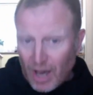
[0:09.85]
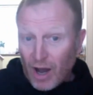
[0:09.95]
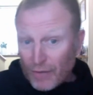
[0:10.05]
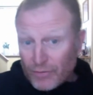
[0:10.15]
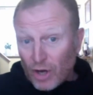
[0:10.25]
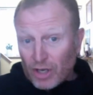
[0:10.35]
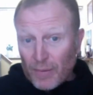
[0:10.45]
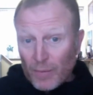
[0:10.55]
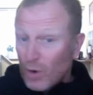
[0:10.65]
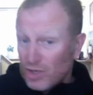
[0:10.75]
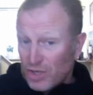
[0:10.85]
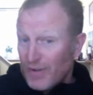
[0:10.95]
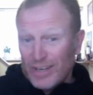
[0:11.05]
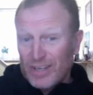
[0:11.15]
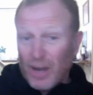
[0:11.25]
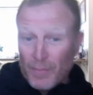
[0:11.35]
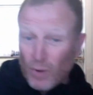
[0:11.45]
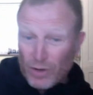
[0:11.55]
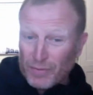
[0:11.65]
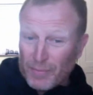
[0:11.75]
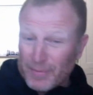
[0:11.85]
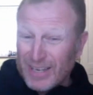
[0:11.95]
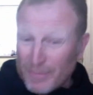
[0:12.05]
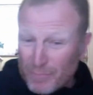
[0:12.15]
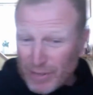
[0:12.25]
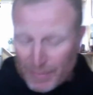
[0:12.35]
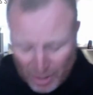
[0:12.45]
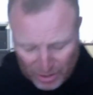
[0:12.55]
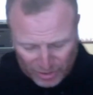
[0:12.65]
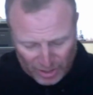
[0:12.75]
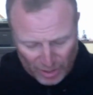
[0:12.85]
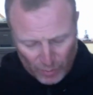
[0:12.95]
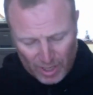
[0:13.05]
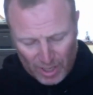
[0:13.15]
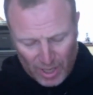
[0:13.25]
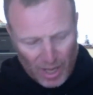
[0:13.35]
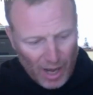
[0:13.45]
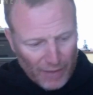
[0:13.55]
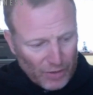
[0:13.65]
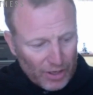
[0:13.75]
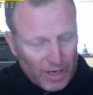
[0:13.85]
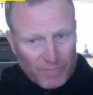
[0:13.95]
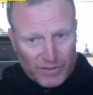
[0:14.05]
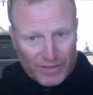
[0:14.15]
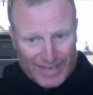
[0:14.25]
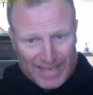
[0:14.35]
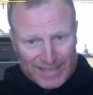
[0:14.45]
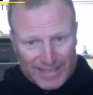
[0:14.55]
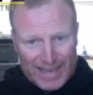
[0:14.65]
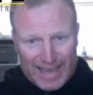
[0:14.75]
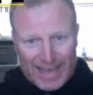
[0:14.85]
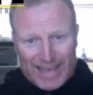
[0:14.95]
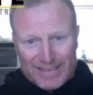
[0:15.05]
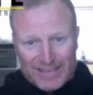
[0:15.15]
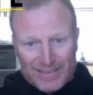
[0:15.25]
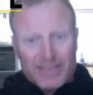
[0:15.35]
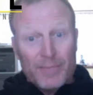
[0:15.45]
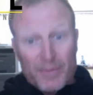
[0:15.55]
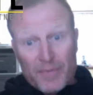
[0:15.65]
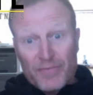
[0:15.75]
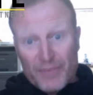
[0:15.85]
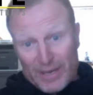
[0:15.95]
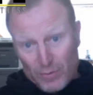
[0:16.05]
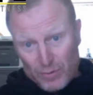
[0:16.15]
I've got a Garmin watch, I've had a Garmin watch from the beginning pretty much, so I've got a number of these and some of them have failed.